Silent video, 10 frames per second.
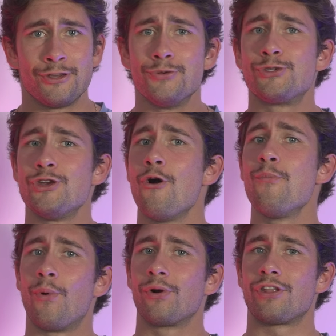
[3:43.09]
Use no
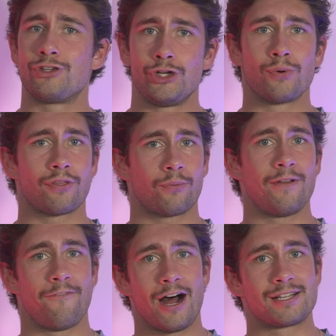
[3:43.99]
more than two or three
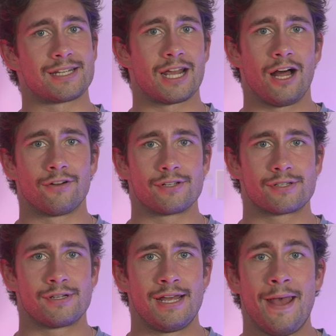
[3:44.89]
fonts and colors.